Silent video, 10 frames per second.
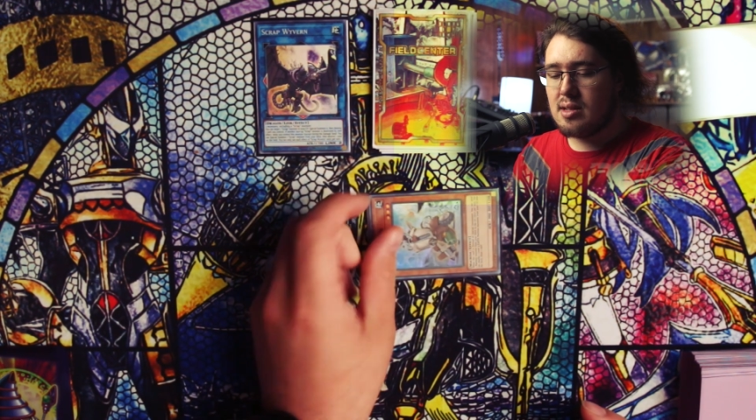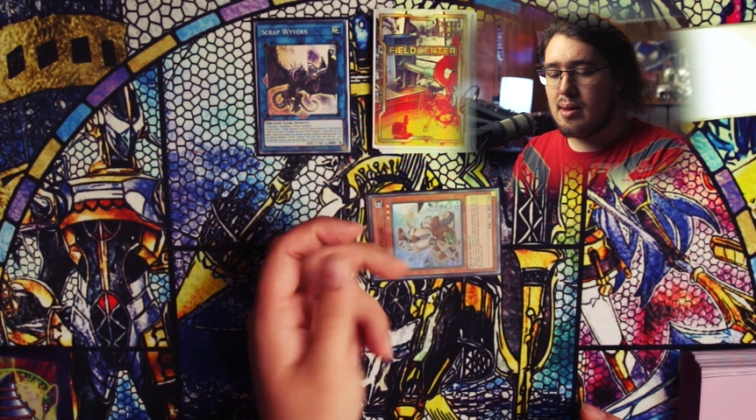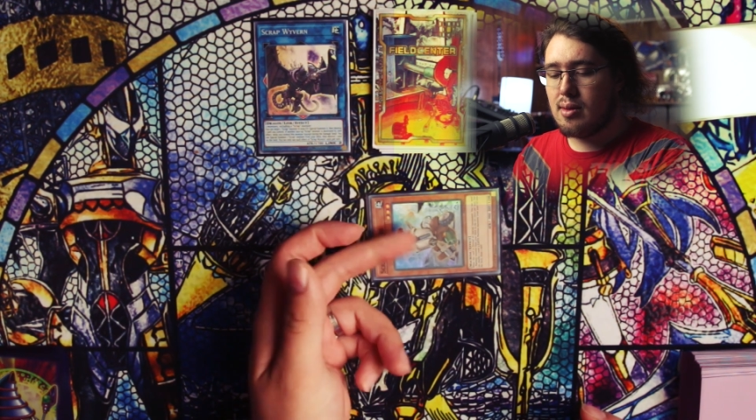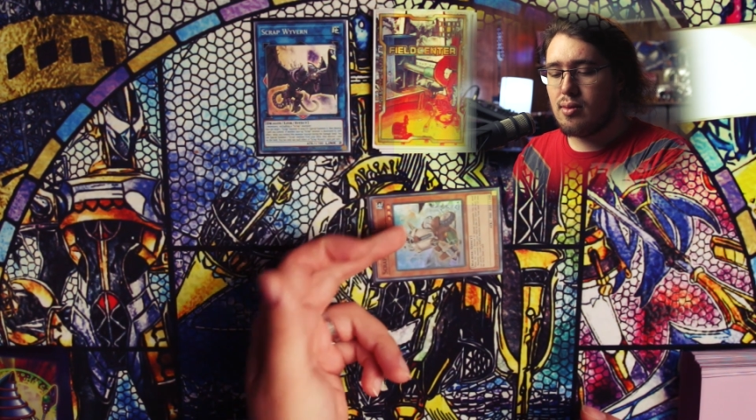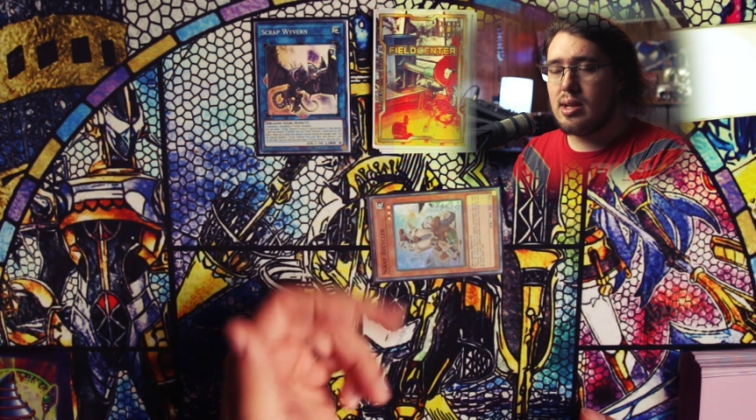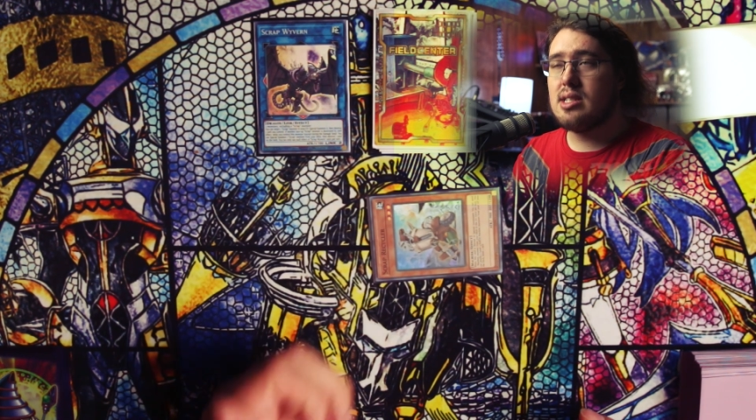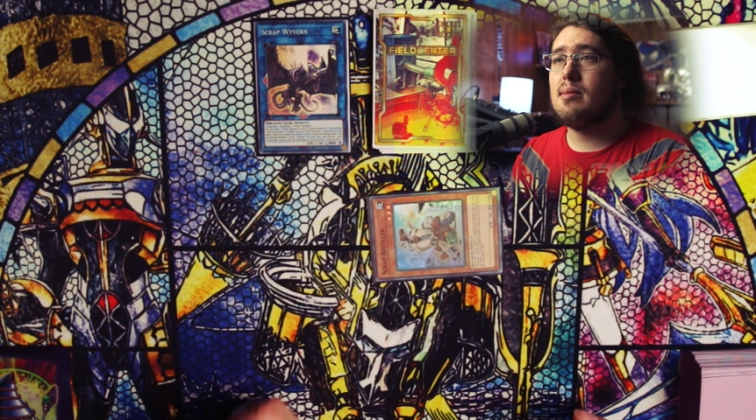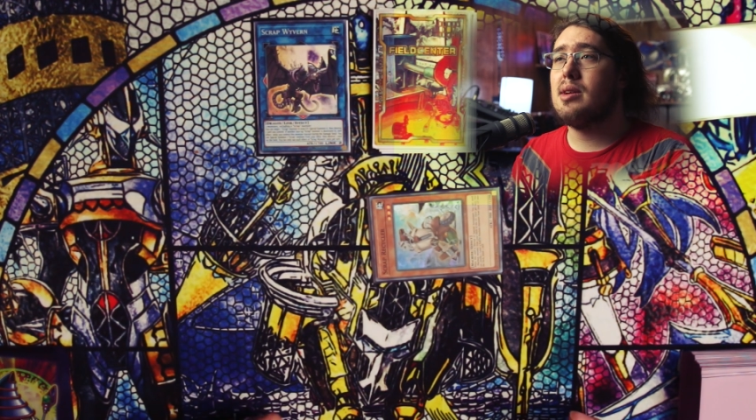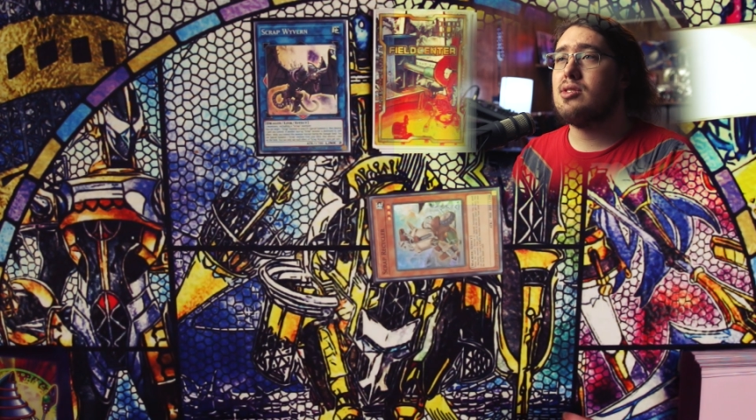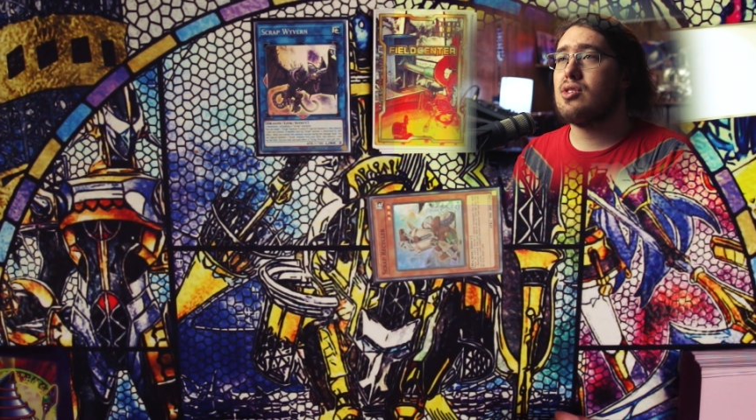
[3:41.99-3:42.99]
to be able to
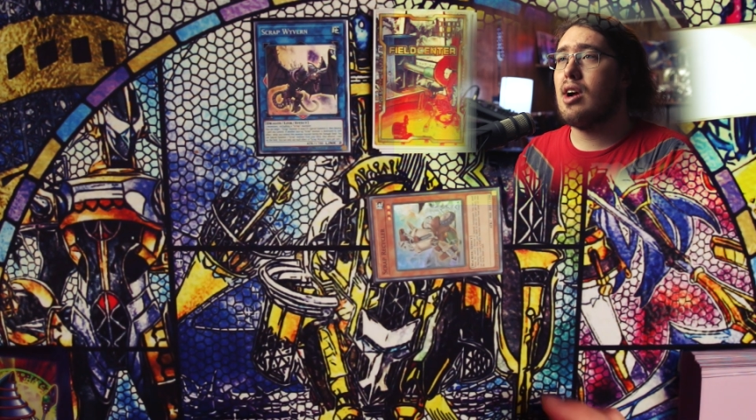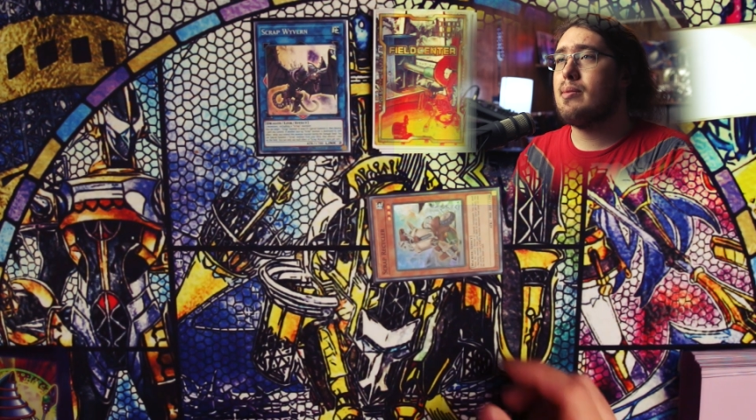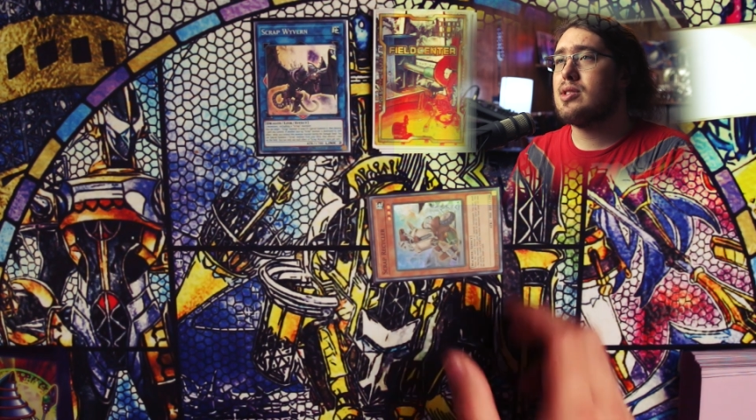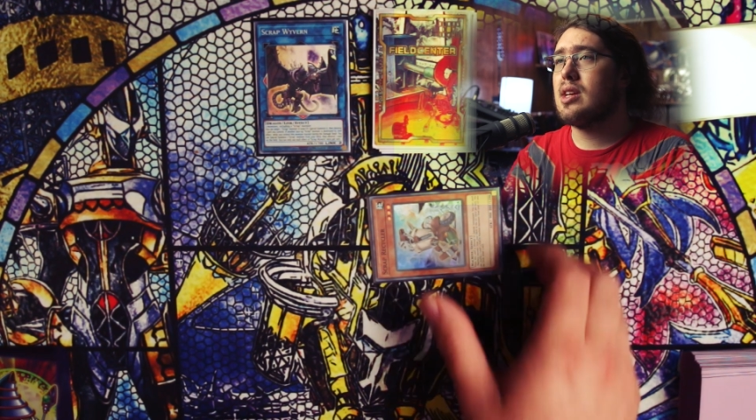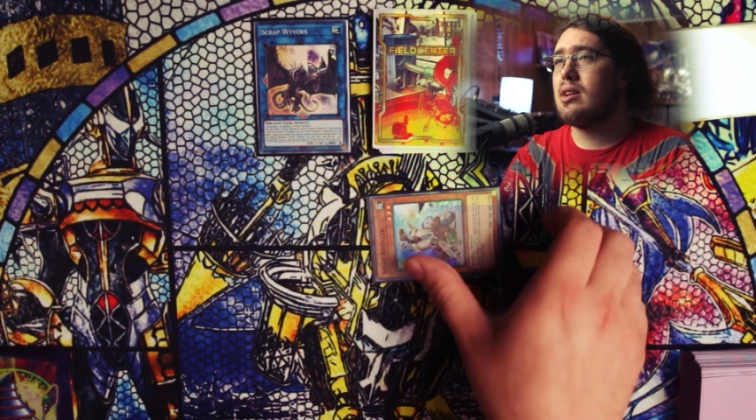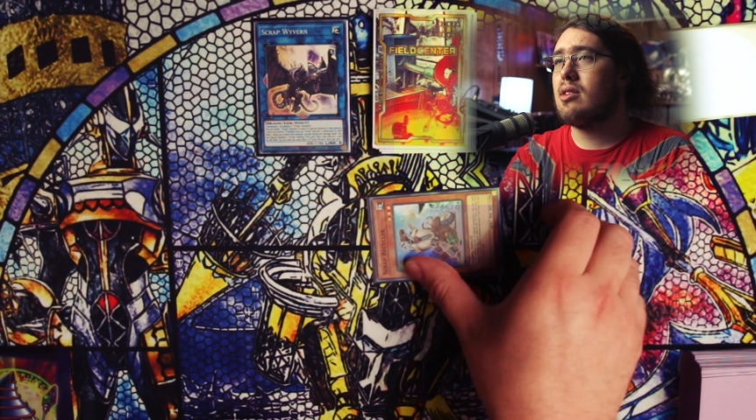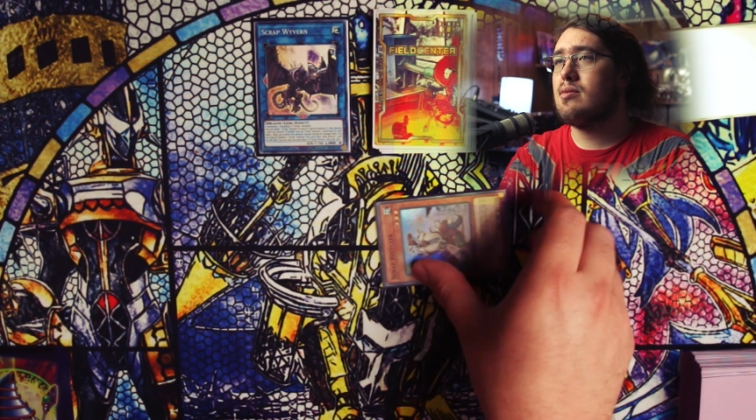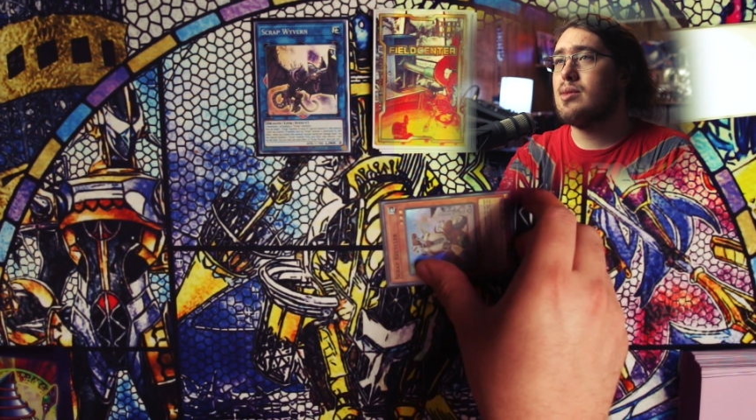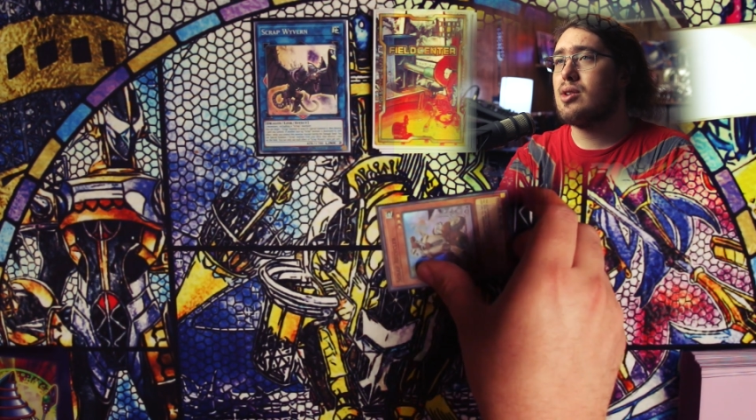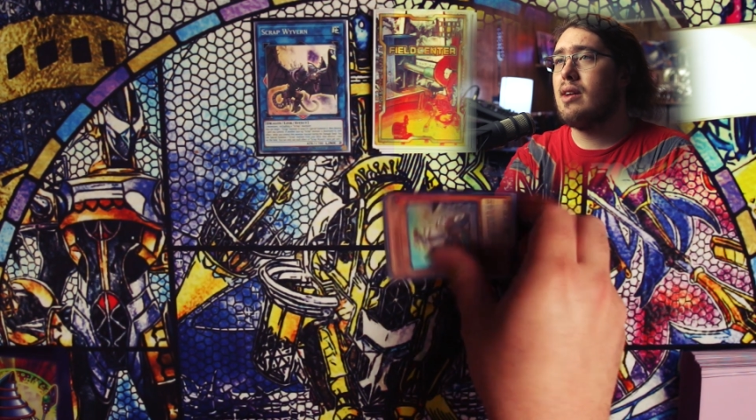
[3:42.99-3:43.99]
resummon our Scrap Recycler
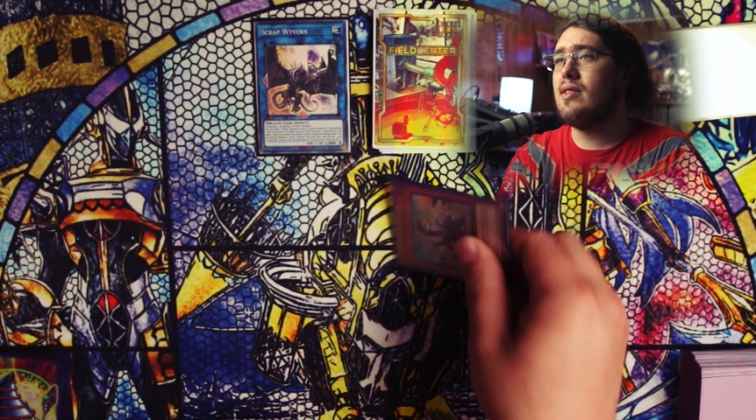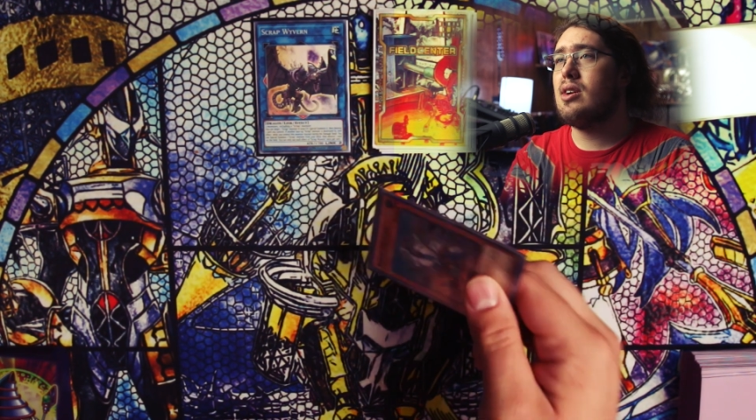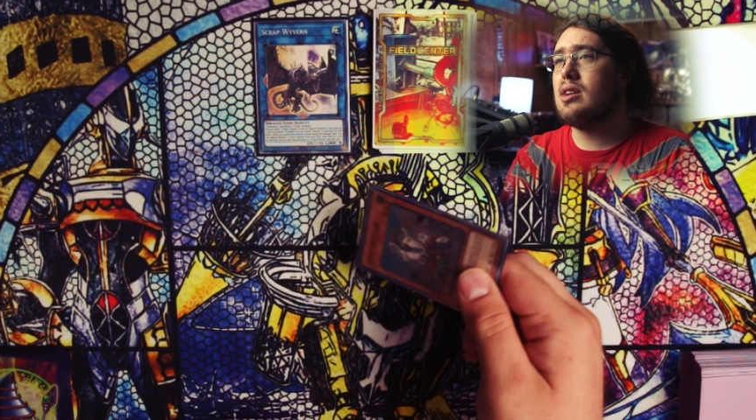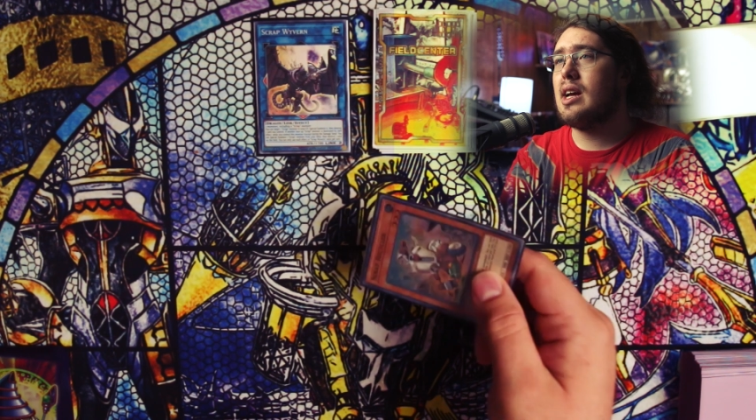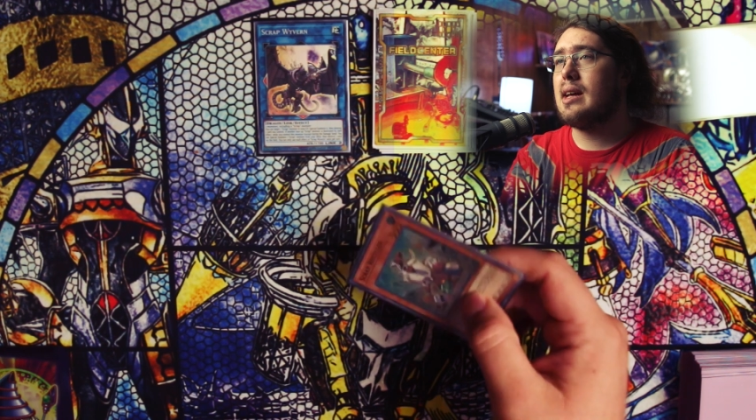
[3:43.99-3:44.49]
from the graveyard